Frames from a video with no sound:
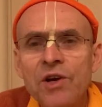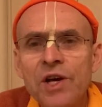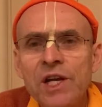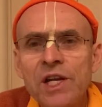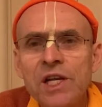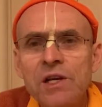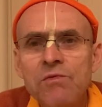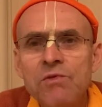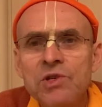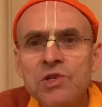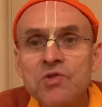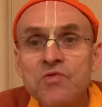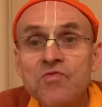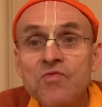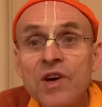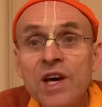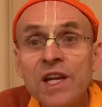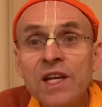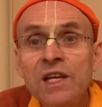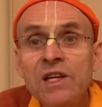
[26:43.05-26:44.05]
and he was
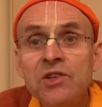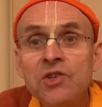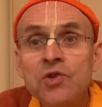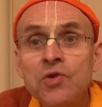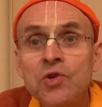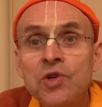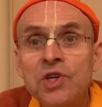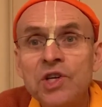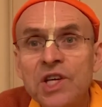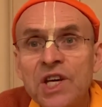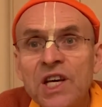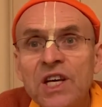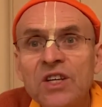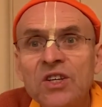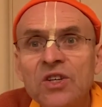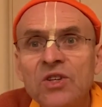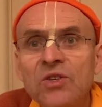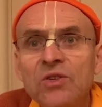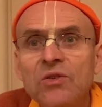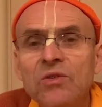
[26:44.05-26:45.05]
ready to
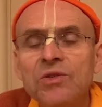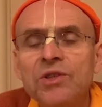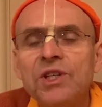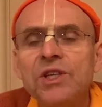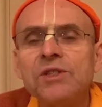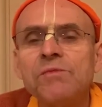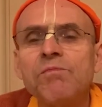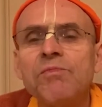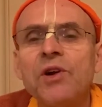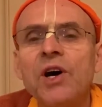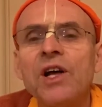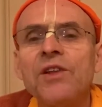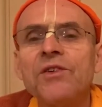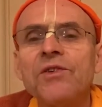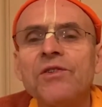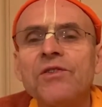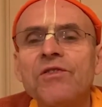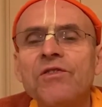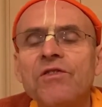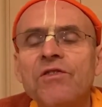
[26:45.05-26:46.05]
kill these
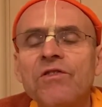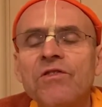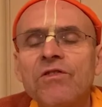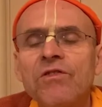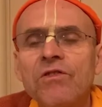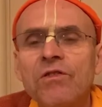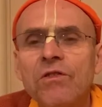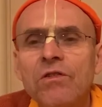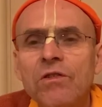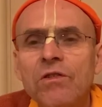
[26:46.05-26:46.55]
brothers.